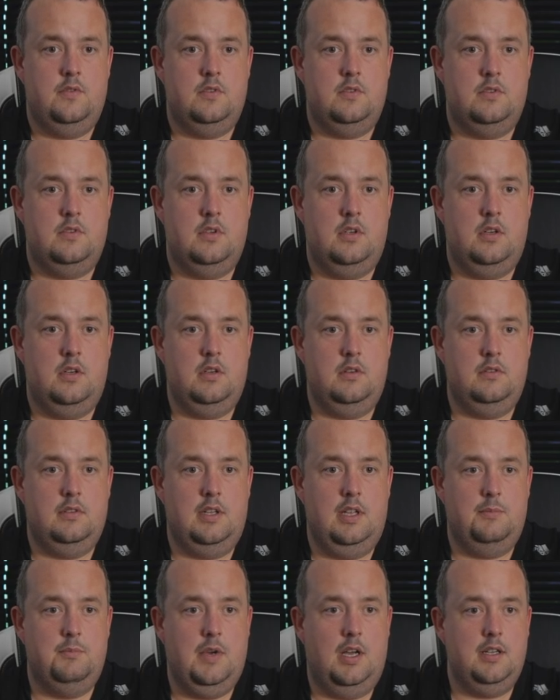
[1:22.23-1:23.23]
So
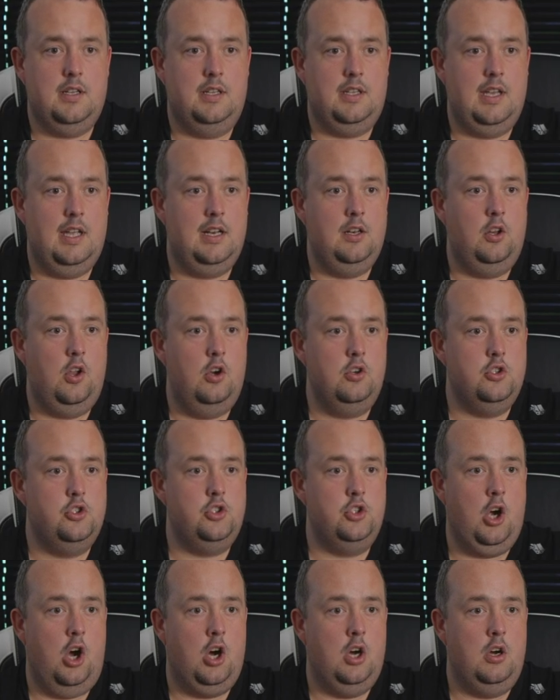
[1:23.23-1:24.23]
Denmark again. Long
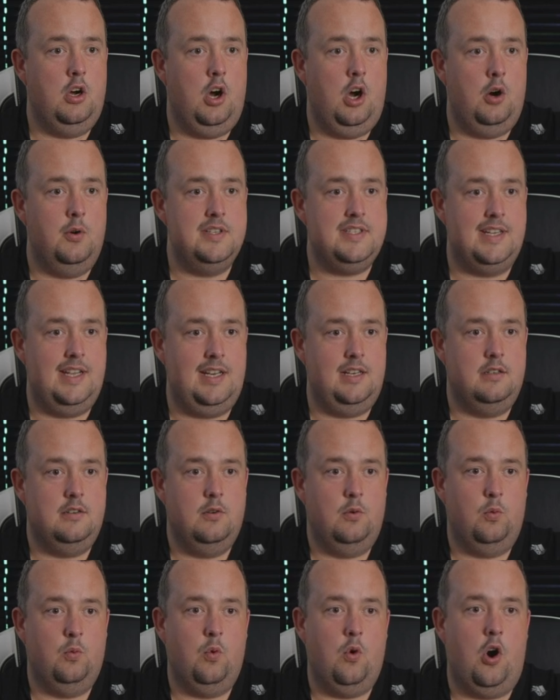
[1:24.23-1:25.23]
shot. Oh, it's in.
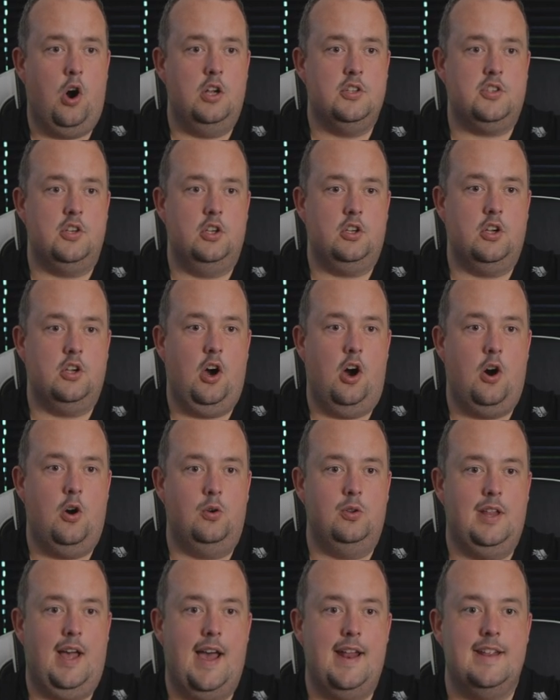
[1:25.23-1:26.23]
What a
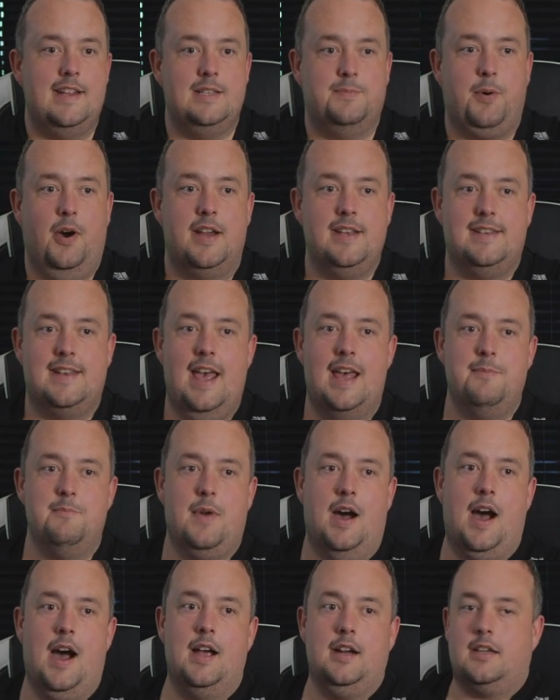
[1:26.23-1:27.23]
goal that is by
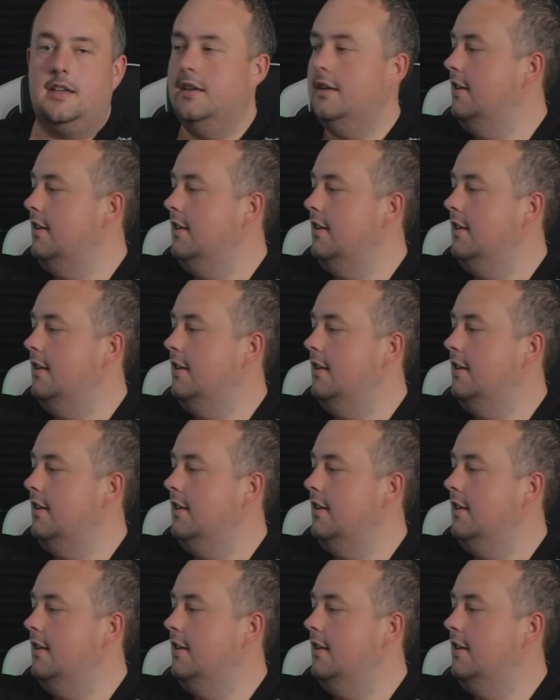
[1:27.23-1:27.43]
Denmark.